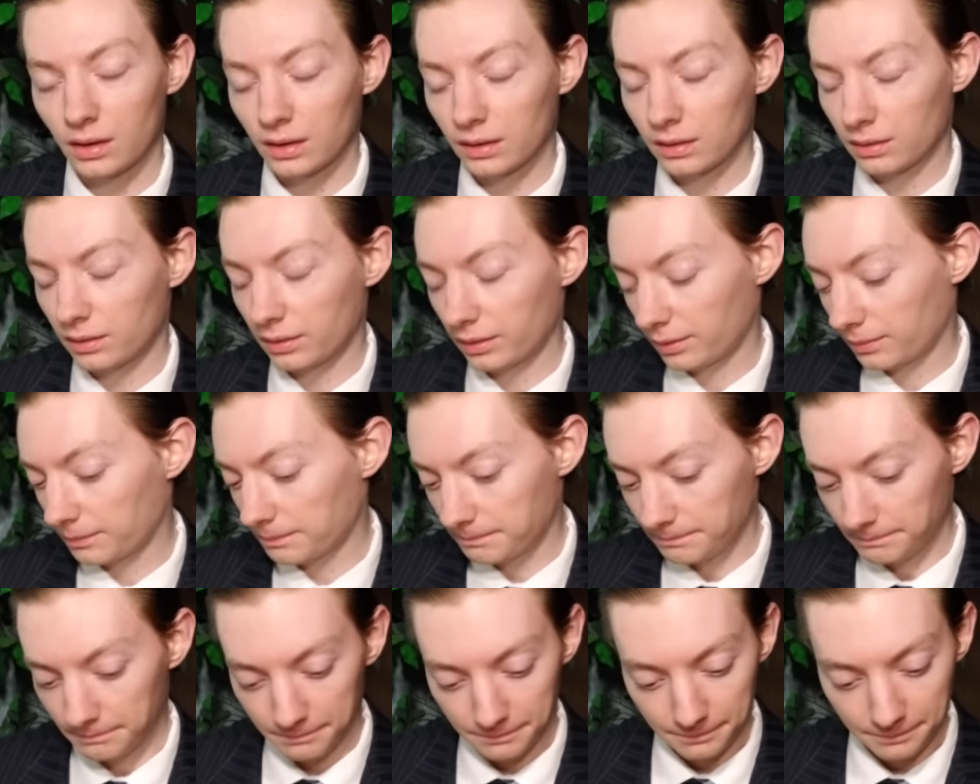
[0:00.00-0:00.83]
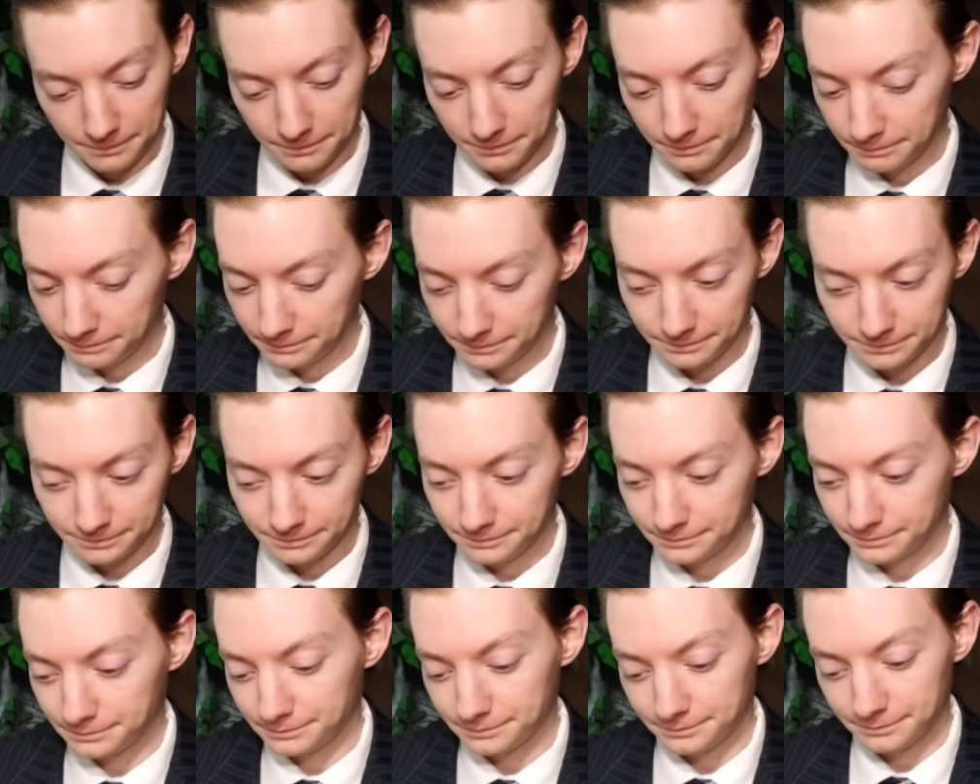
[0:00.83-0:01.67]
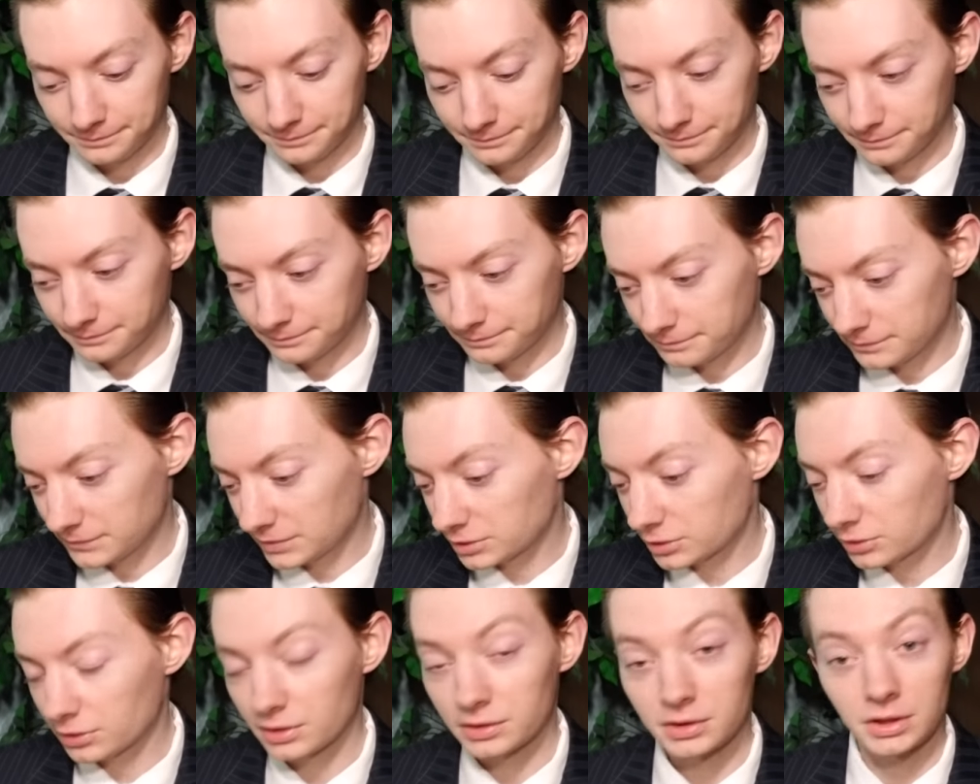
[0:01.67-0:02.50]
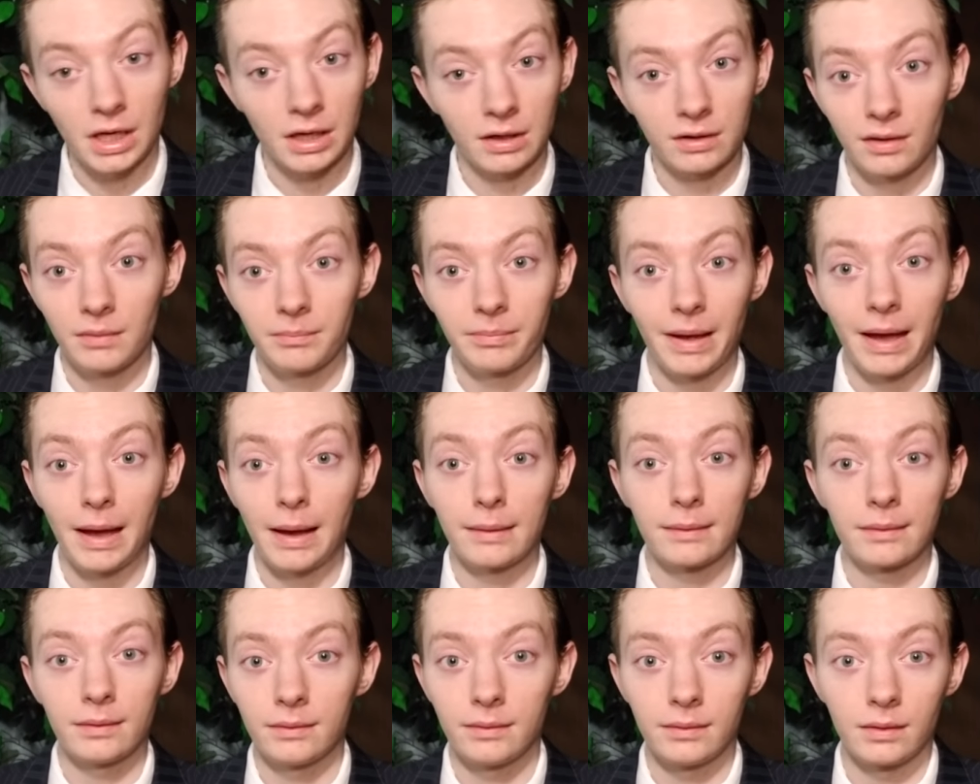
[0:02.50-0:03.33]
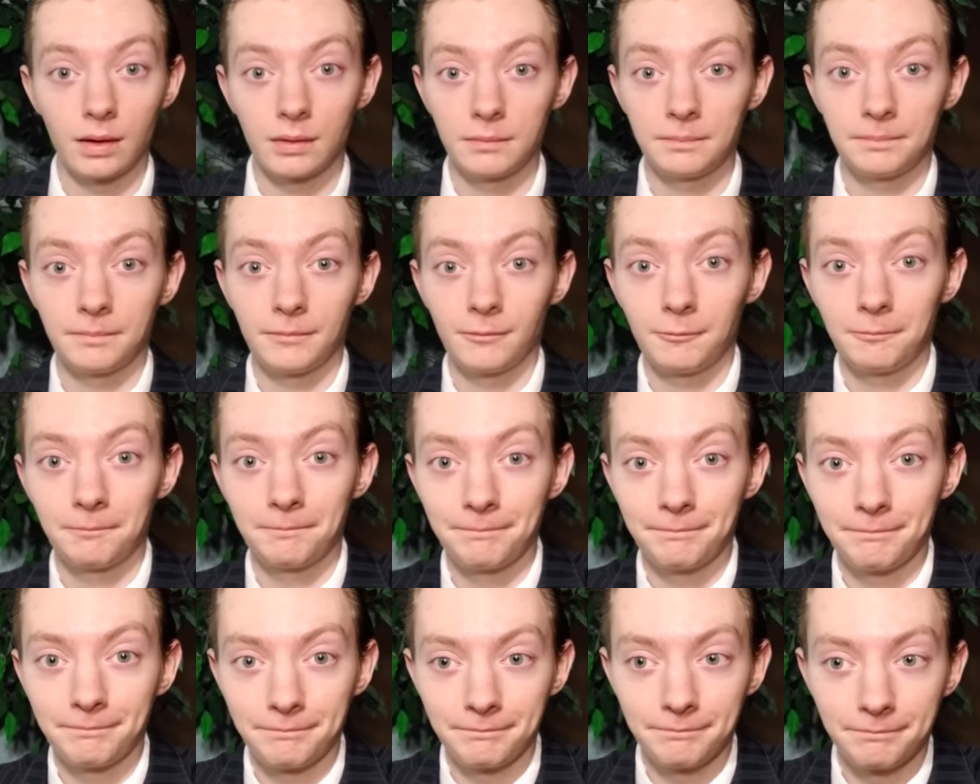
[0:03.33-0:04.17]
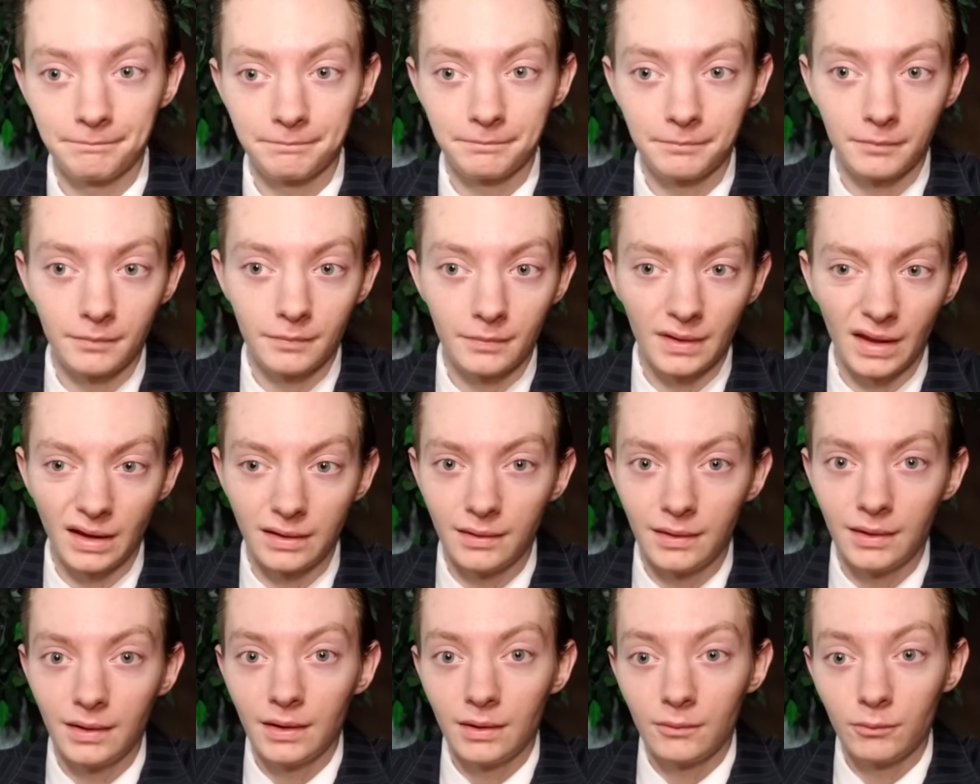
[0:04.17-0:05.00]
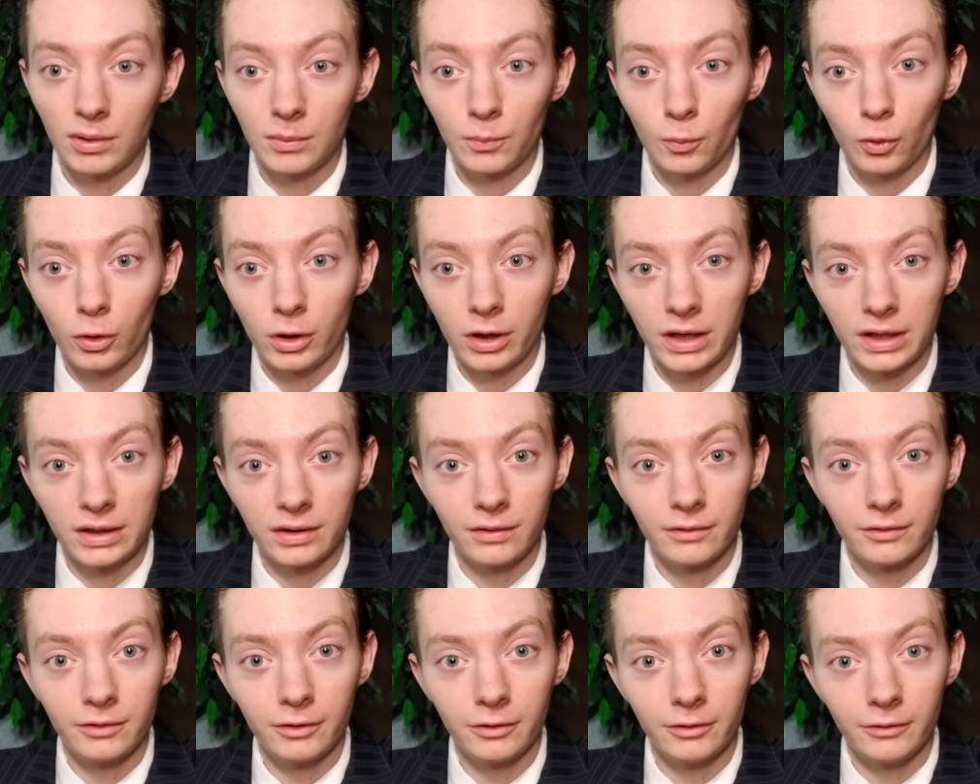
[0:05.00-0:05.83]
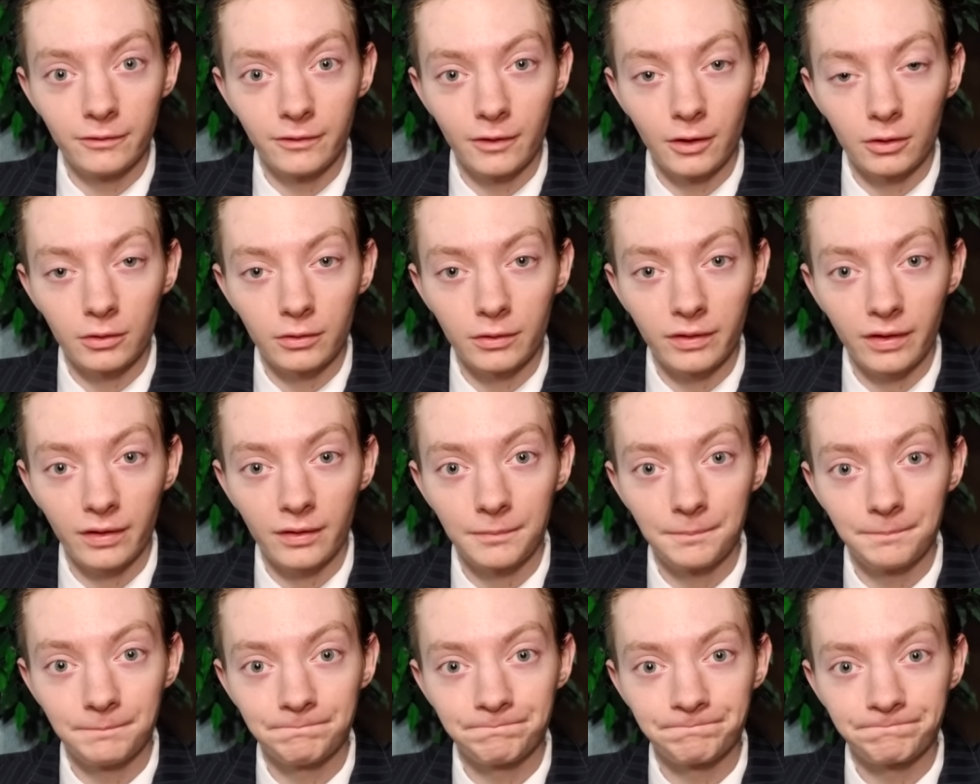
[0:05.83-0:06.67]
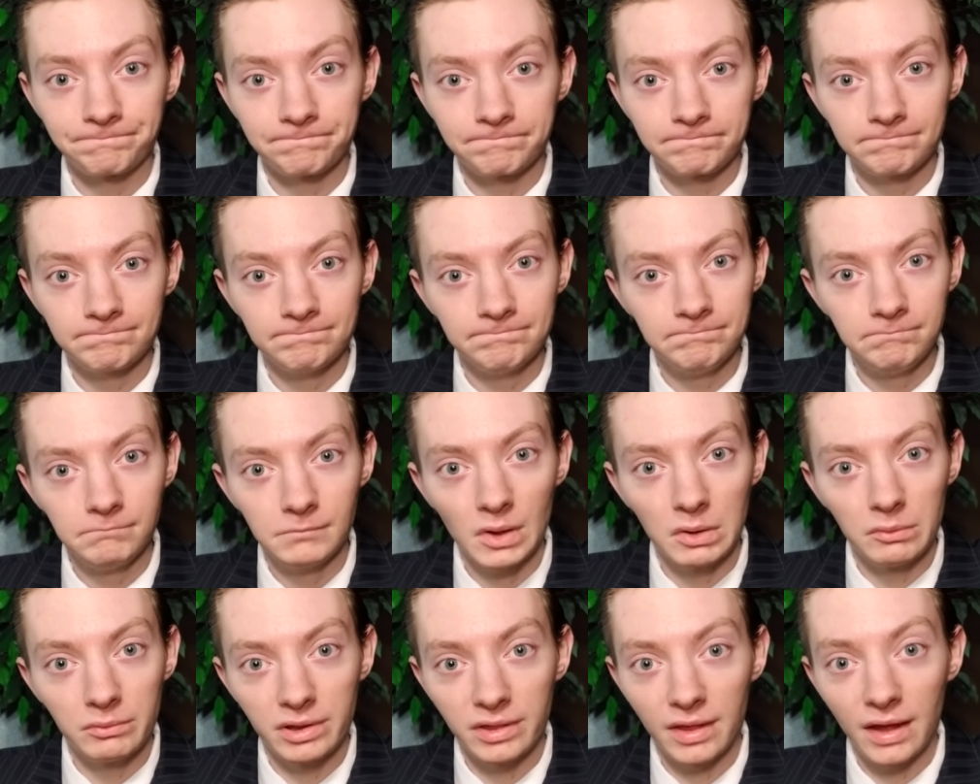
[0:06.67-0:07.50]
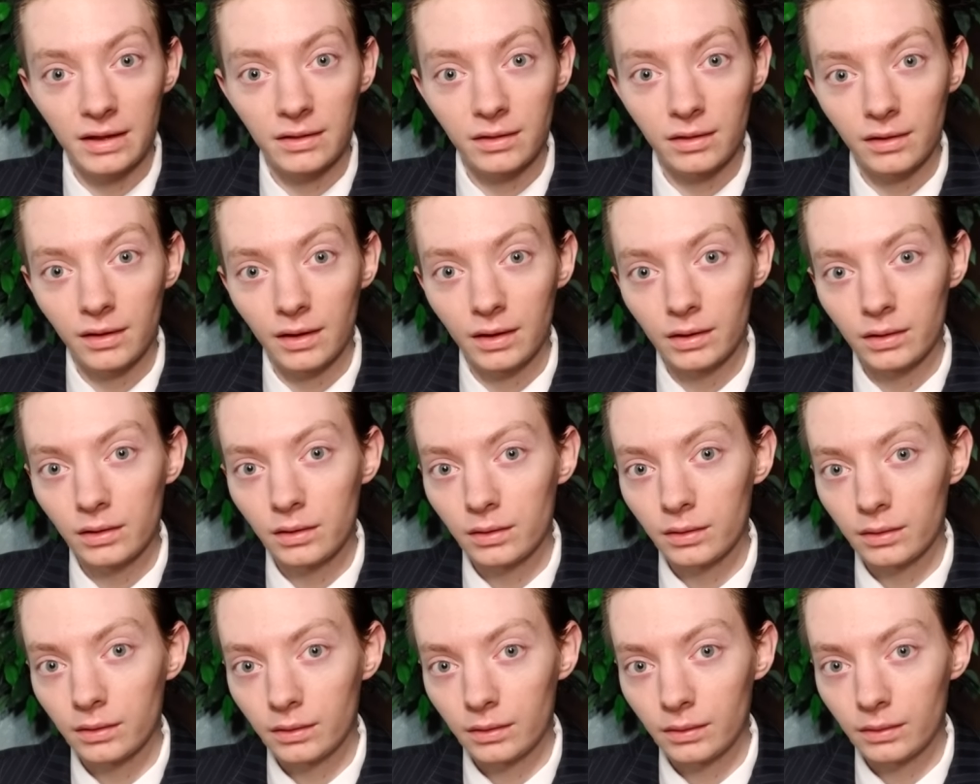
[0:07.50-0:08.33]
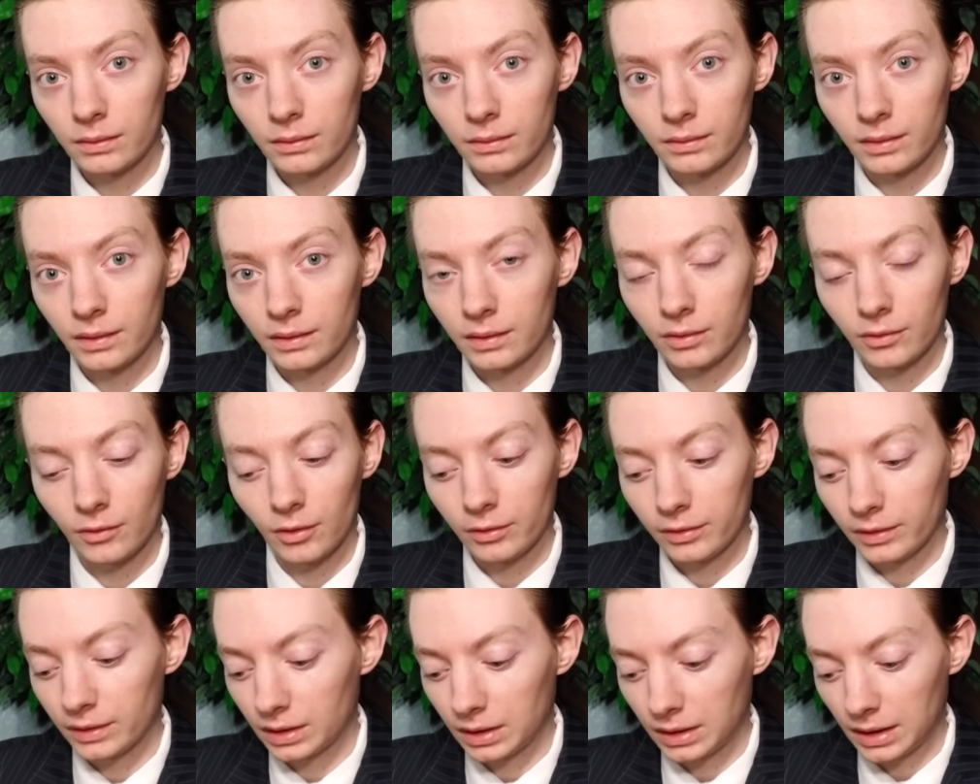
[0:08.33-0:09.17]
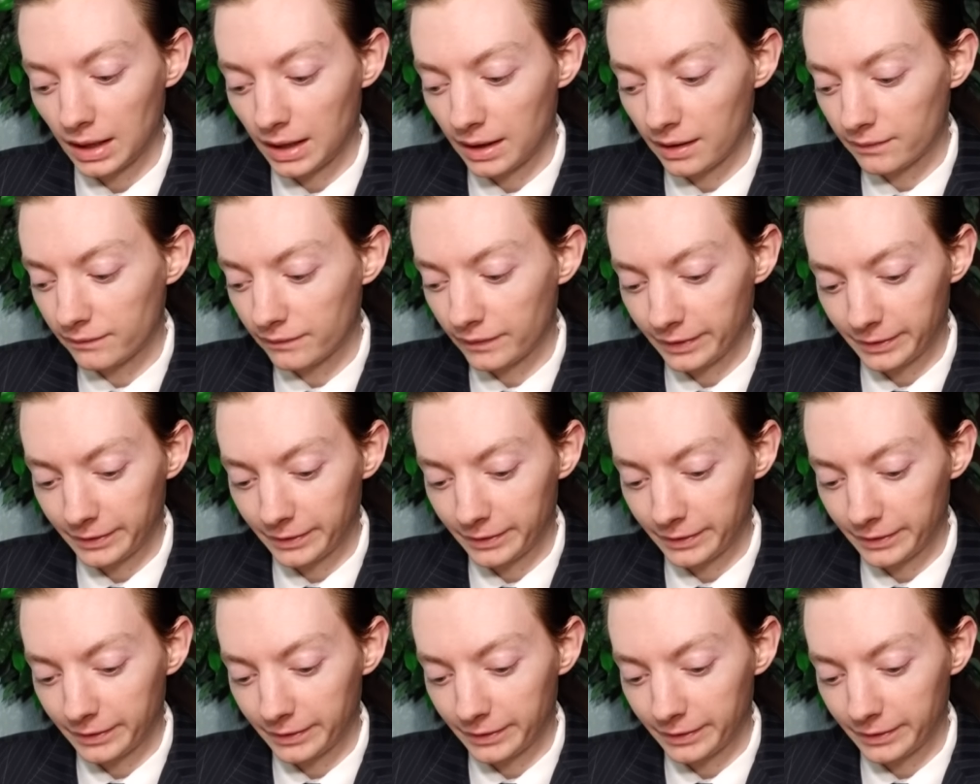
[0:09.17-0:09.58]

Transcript: That's... I should check the bag, you know. What more can you do, folks? With that said, that's all that I have.